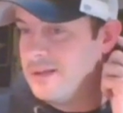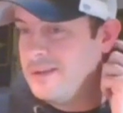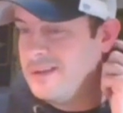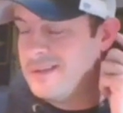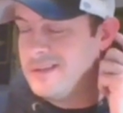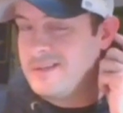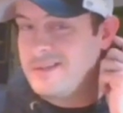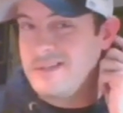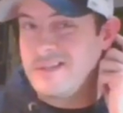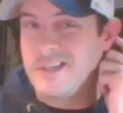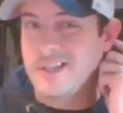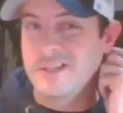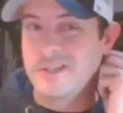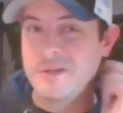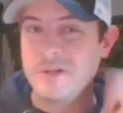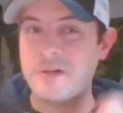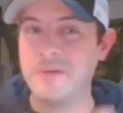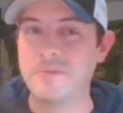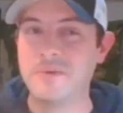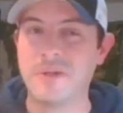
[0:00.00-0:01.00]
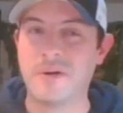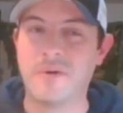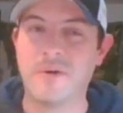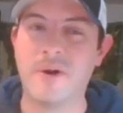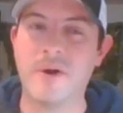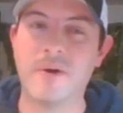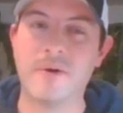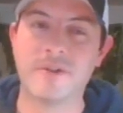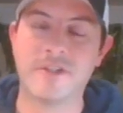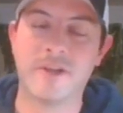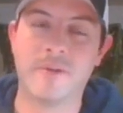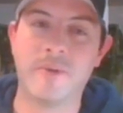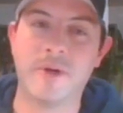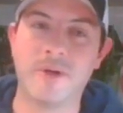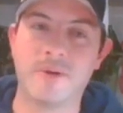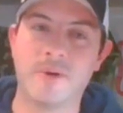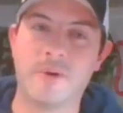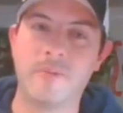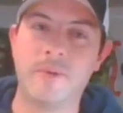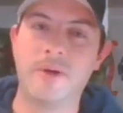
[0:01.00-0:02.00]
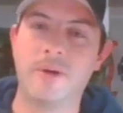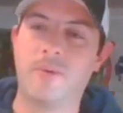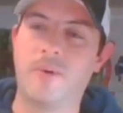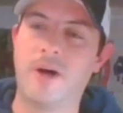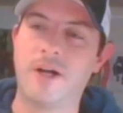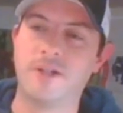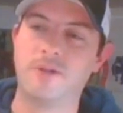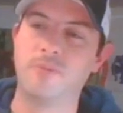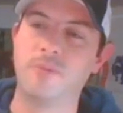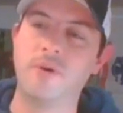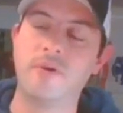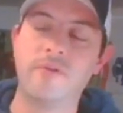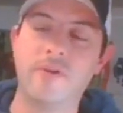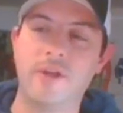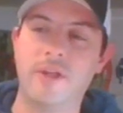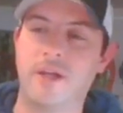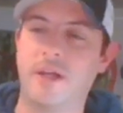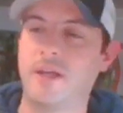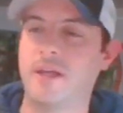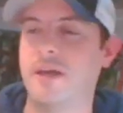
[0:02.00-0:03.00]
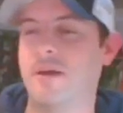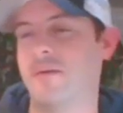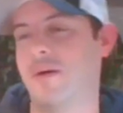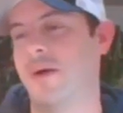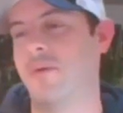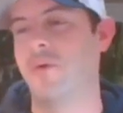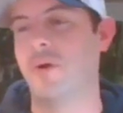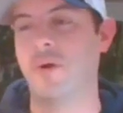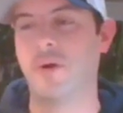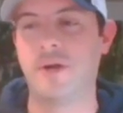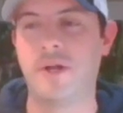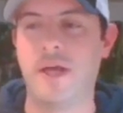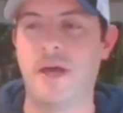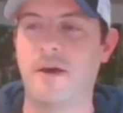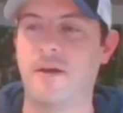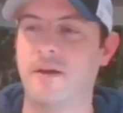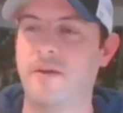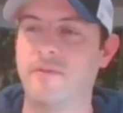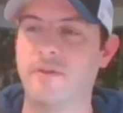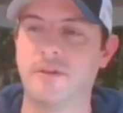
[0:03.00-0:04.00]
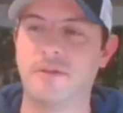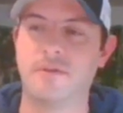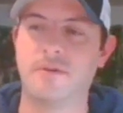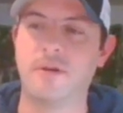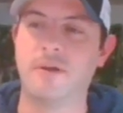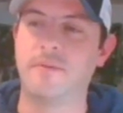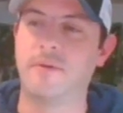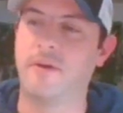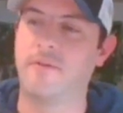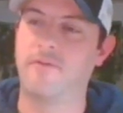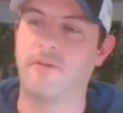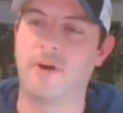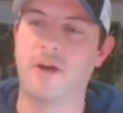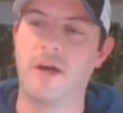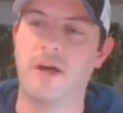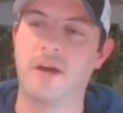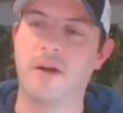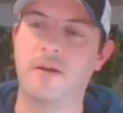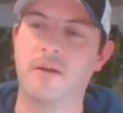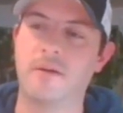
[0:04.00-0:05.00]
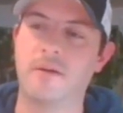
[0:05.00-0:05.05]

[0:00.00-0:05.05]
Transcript: 6 streams in a row. Somebody told me to watch a movie, and I wrote it down every stream, and I forgot it.